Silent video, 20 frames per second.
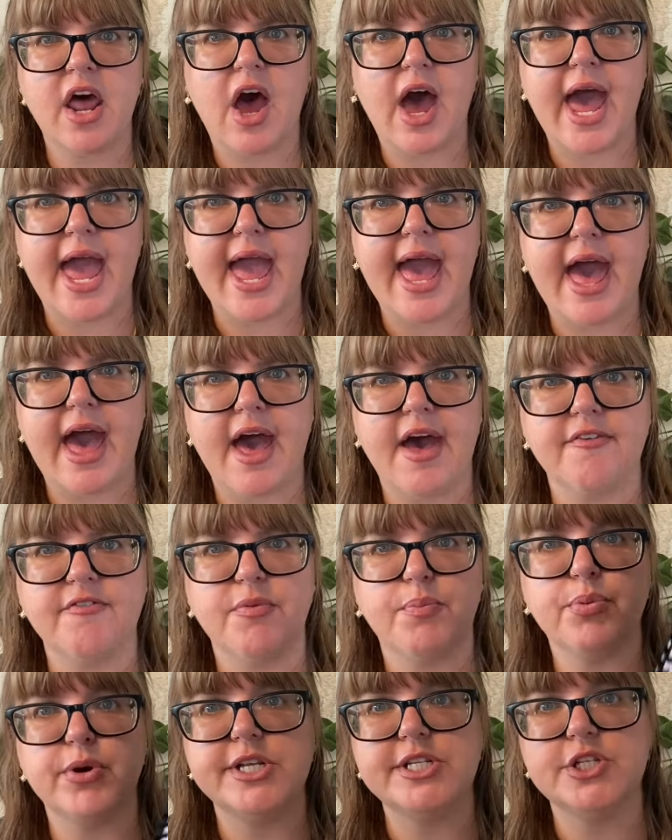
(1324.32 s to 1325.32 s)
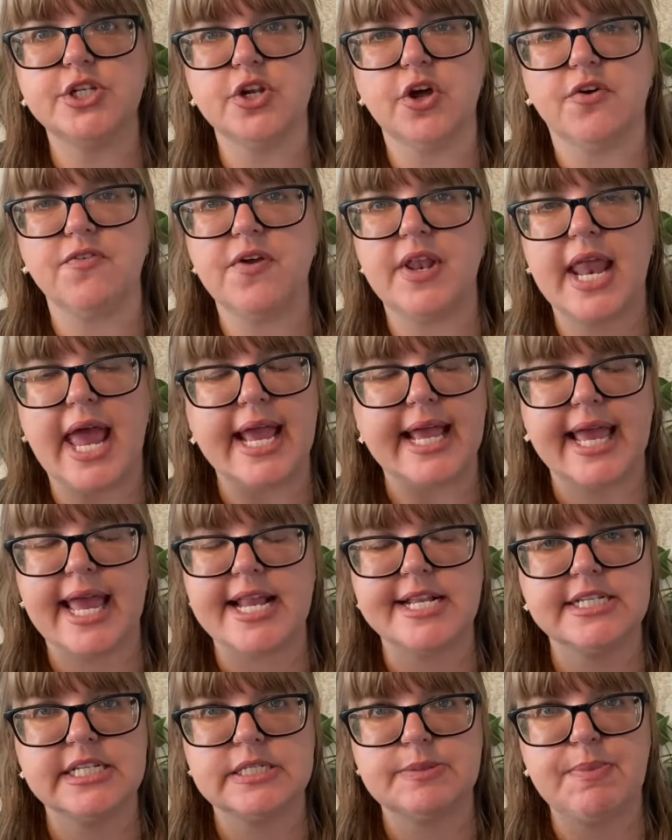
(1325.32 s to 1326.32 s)
I have printed off and
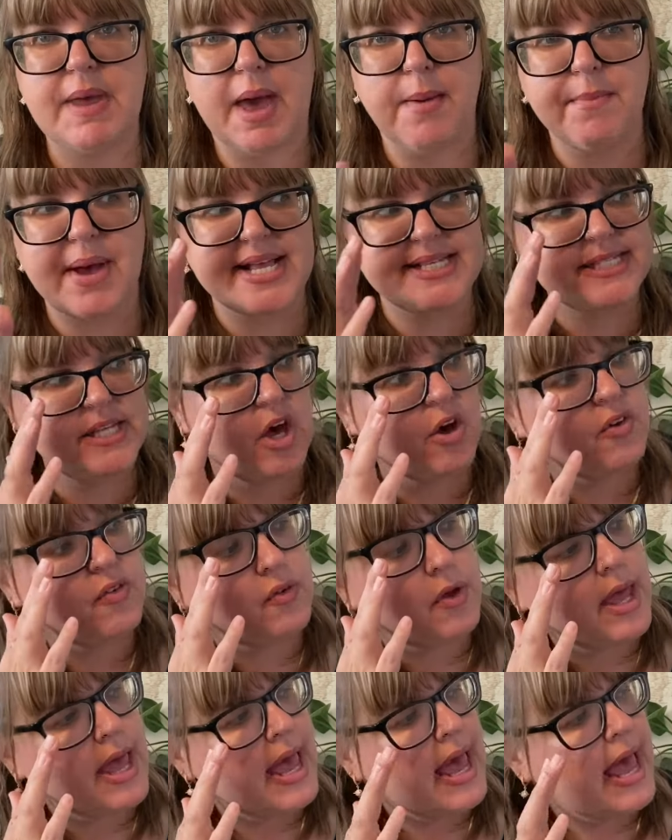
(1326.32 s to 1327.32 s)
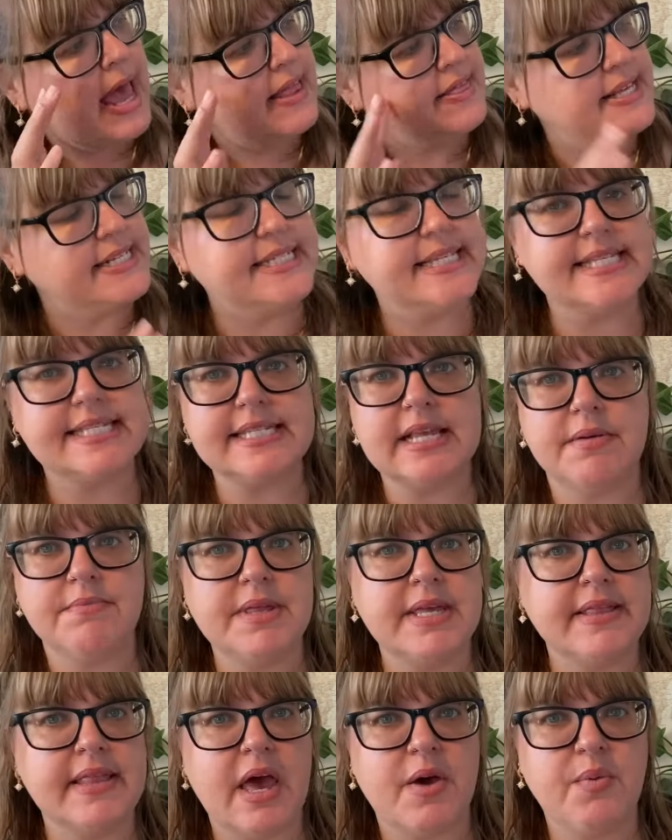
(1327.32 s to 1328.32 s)
again just bound myself. This is
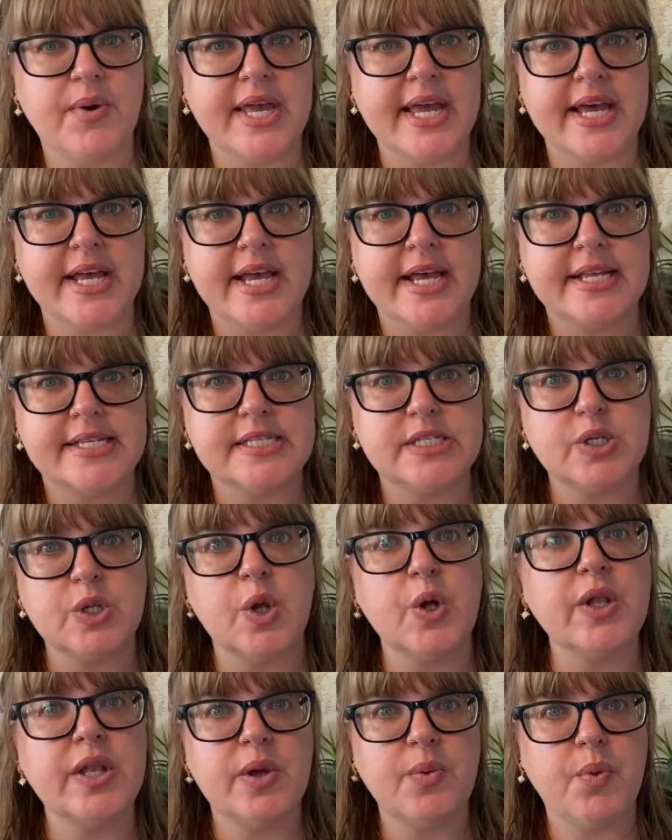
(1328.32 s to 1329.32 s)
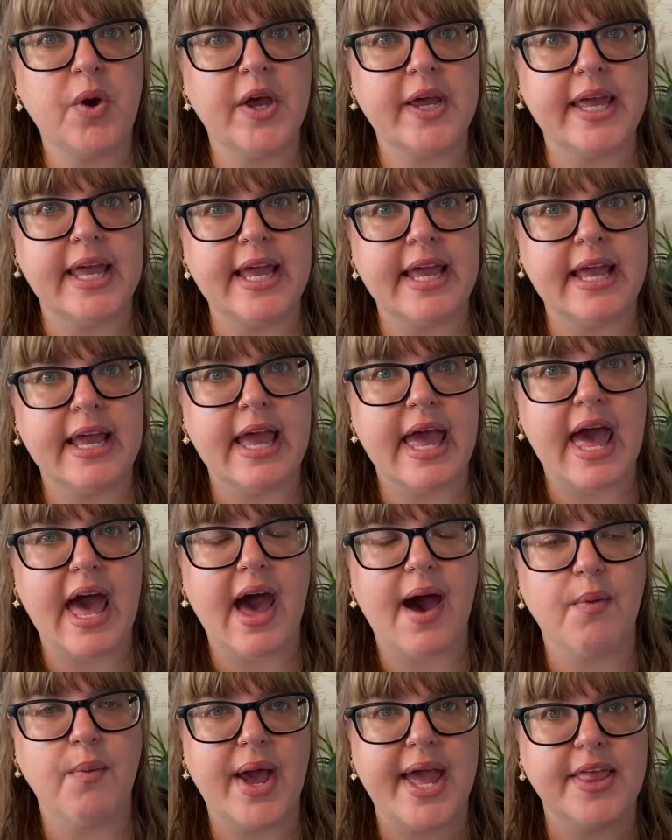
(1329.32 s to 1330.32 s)
something that we are slowly working
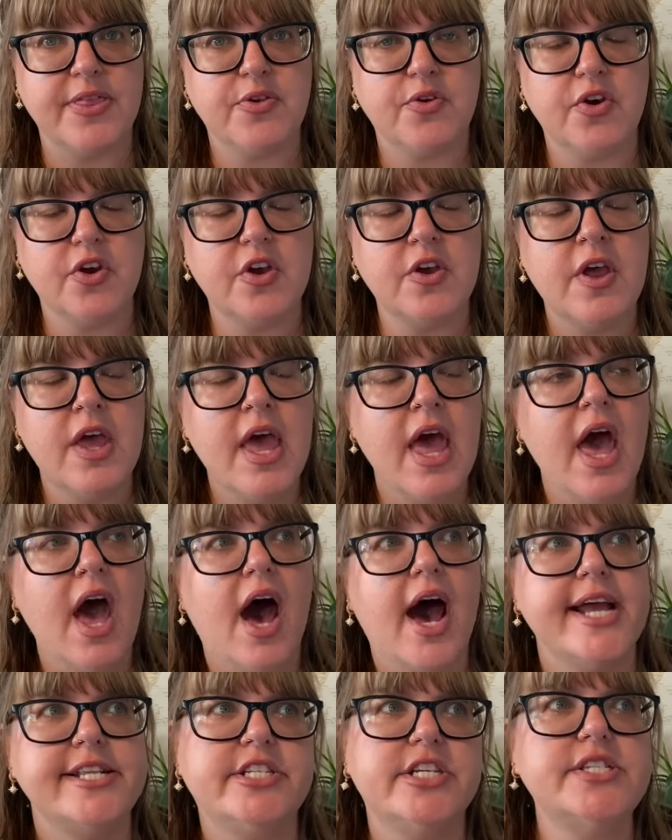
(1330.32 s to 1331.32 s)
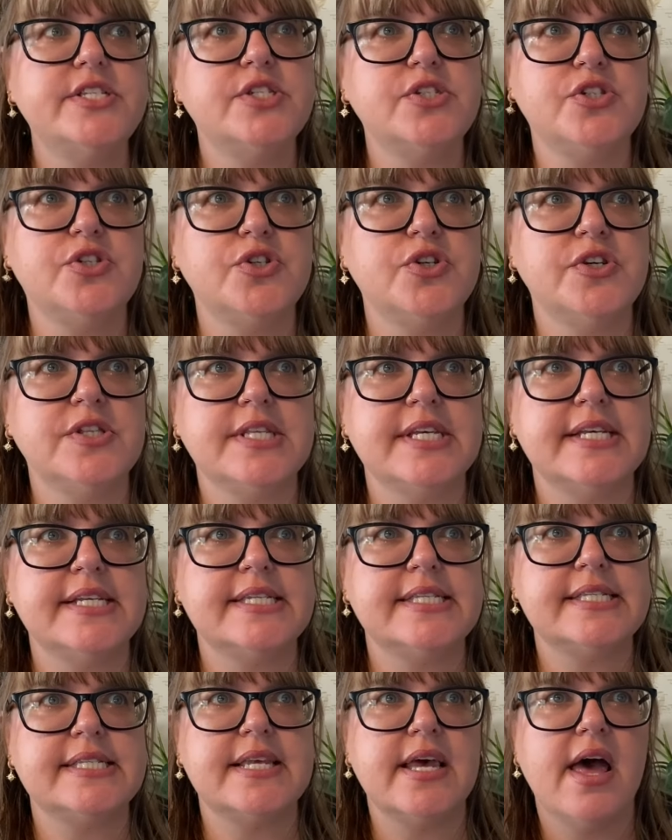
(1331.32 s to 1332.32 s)
our way through. I just do
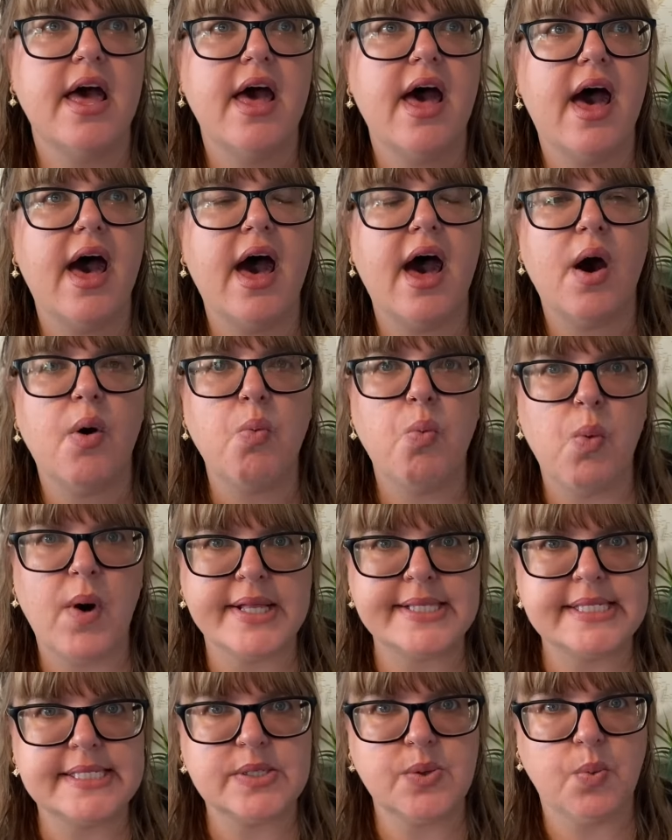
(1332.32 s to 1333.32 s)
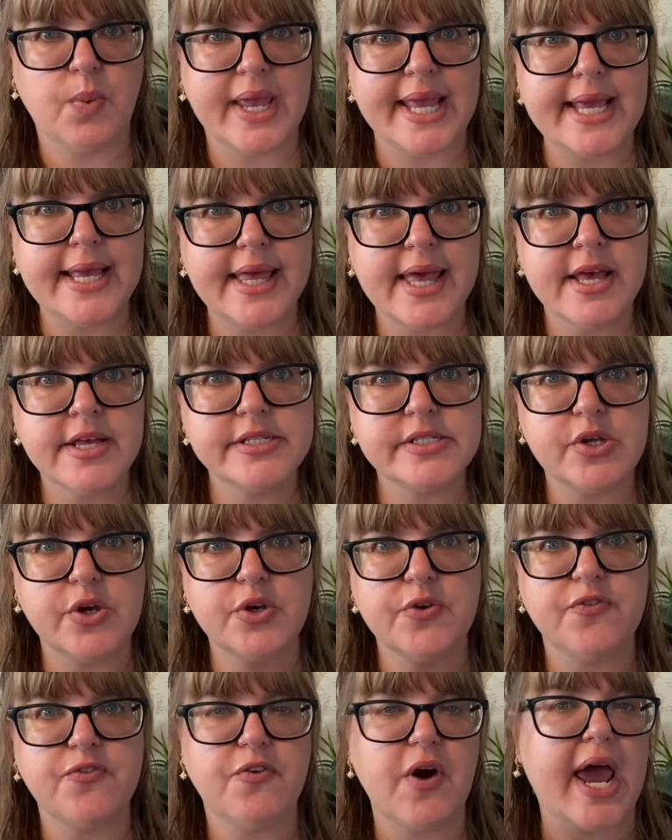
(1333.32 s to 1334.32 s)
this once a week. So
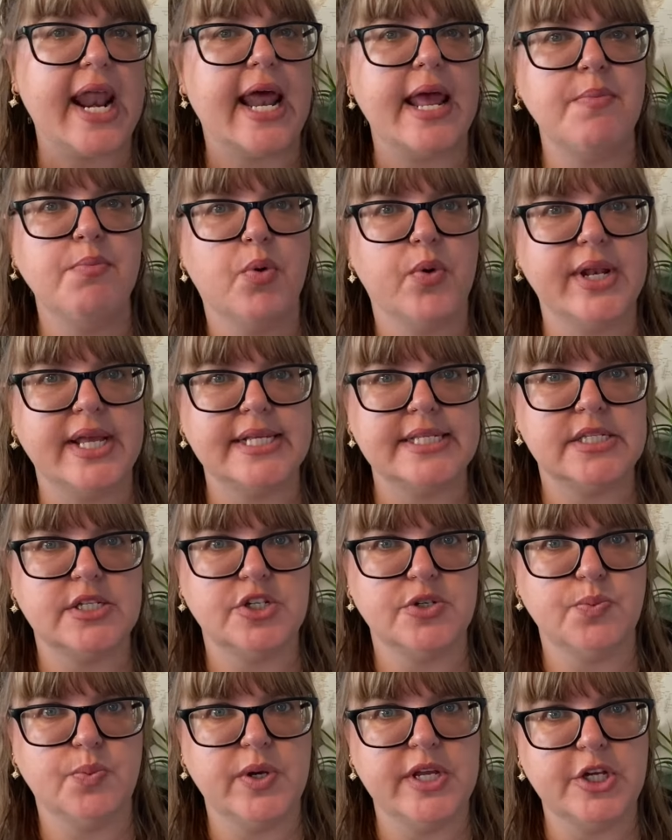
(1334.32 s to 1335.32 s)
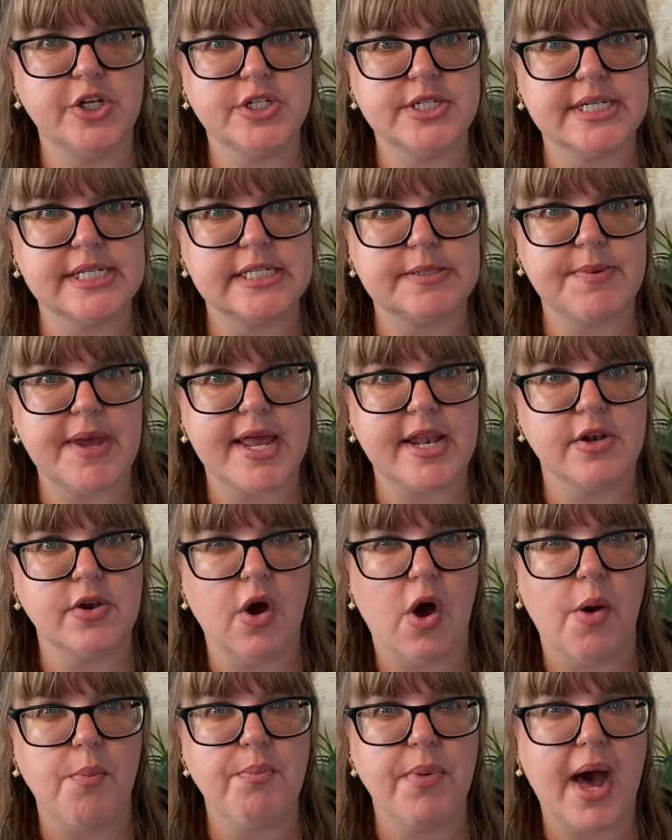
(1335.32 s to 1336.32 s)
Friday mornings we usually spend
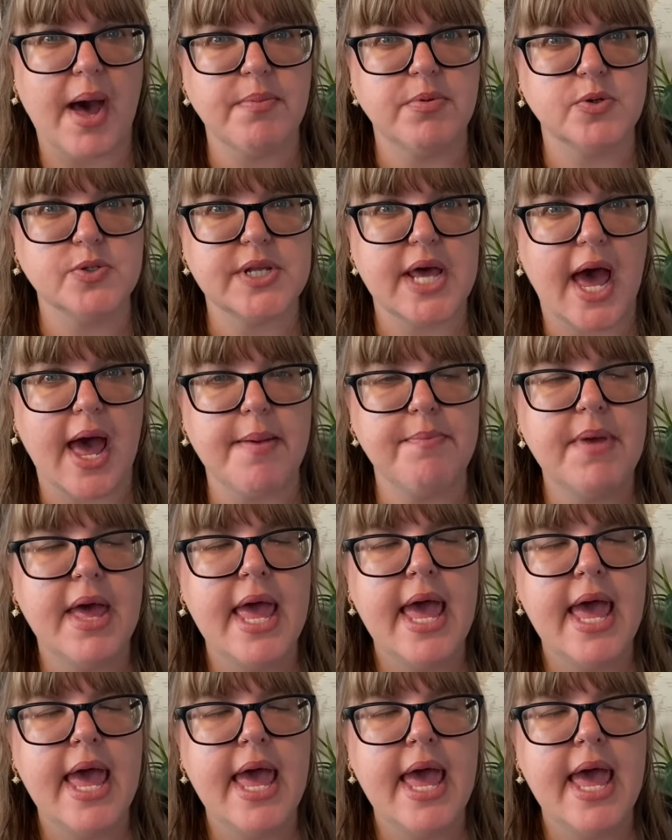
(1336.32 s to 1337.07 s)
on Bible time,